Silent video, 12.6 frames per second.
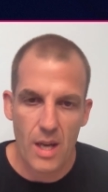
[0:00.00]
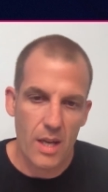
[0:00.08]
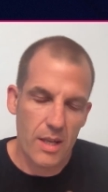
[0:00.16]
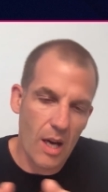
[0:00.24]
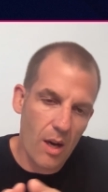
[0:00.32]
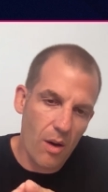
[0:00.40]

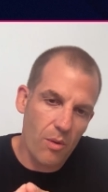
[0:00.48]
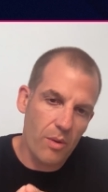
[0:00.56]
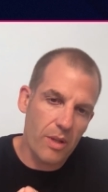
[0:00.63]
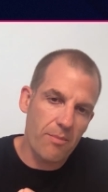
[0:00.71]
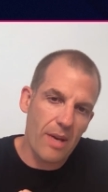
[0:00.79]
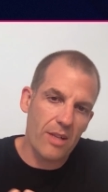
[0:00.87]

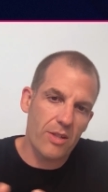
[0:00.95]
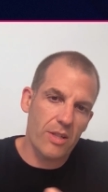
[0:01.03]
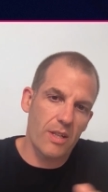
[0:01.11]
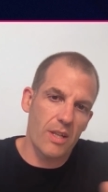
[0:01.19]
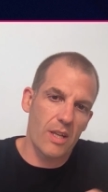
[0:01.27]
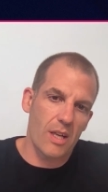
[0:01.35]
Now
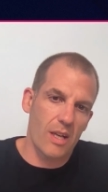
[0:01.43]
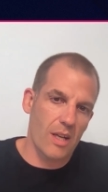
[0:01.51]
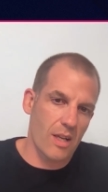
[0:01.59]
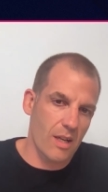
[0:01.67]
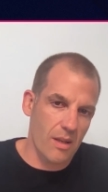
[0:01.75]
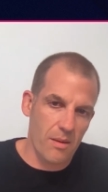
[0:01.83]
imagine uh,
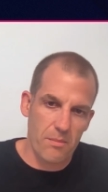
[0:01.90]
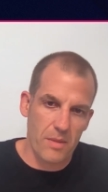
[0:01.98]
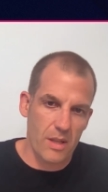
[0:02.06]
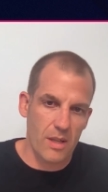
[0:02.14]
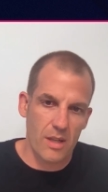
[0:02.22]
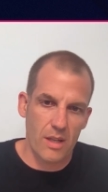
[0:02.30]

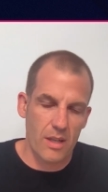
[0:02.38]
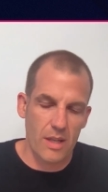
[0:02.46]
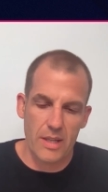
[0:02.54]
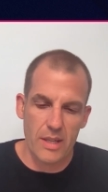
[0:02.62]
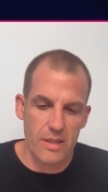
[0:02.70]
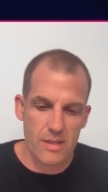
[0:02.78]

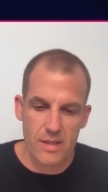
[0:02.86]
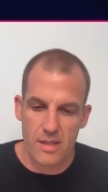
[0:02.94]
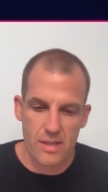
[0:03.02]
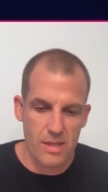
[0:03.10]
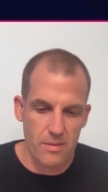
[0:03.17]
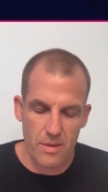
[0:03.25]
uh an
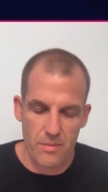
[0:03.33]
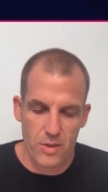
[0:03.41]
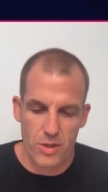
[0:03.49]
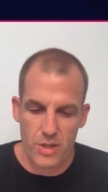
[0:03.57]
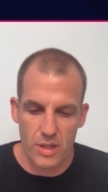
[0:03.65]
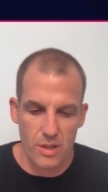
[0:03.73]
instance, a
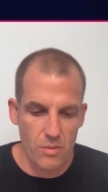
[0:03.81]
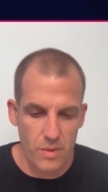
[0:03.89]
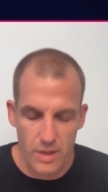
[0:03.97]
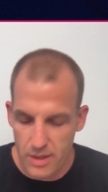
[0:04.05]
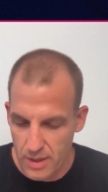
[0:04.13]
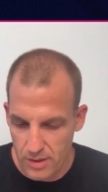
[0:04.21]
machine
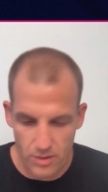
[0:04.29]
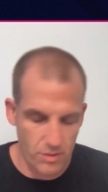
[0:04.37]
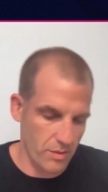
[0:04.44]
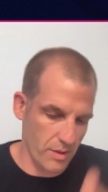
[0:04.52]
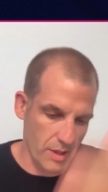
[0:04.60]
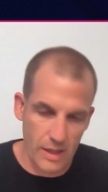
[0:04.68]
with, I don't
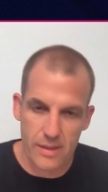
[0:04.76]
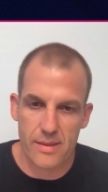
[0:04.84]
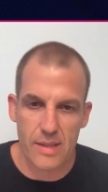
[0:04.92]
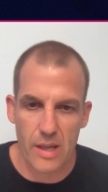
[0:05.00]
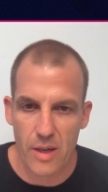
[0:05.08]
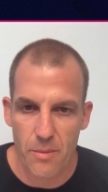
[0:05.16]
know, X
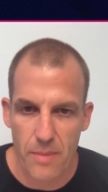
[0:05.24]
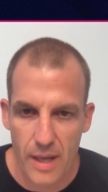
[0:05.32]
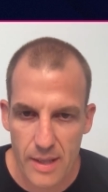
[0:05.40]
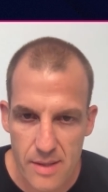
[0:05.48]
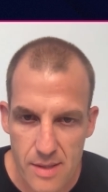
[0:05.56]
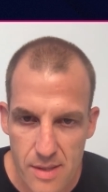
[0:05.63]

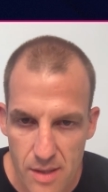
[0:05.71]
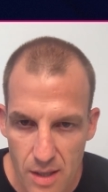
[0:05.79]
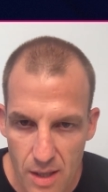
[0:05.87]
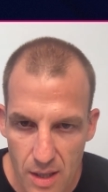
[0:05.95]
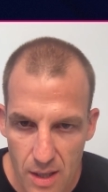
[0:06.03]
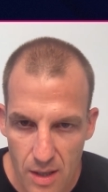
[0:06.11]
terabytes
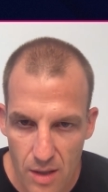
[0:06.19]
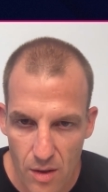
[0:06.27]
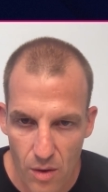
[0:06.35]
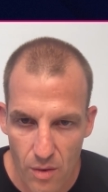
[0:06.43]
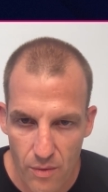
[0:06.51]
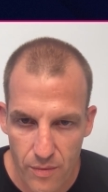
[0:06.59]
eh,
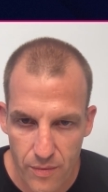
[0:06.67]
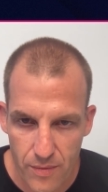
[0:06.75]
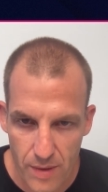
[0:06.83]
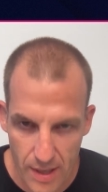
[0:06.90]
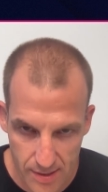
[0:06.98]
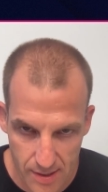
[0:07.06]

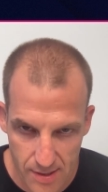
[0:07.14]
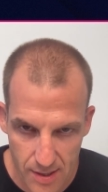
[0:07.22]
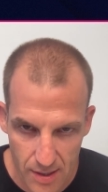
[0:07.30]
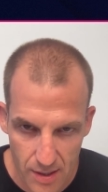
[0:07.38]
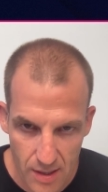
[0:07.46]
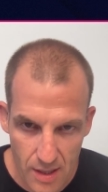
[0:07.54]
of SSD
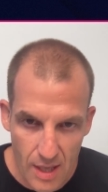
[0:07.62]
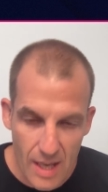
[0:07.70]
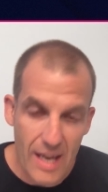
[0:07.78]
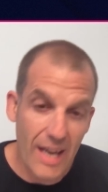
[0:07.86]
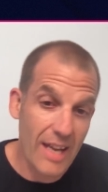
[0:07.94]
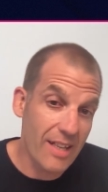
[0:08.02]

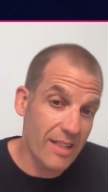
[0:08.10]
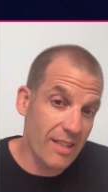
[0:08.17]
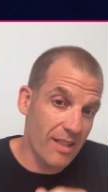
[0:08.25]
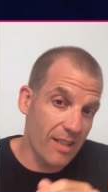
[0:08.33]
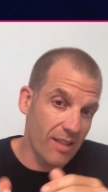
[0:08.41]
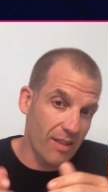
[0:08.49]

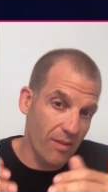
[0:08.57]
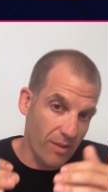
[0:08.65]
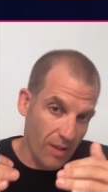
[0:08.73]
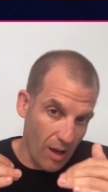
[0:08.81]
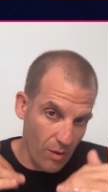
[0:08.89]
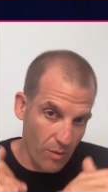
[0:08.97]
and
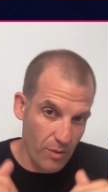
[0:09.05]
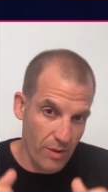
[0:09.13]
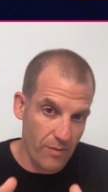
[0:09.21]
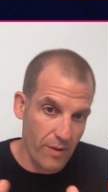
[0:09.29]
now with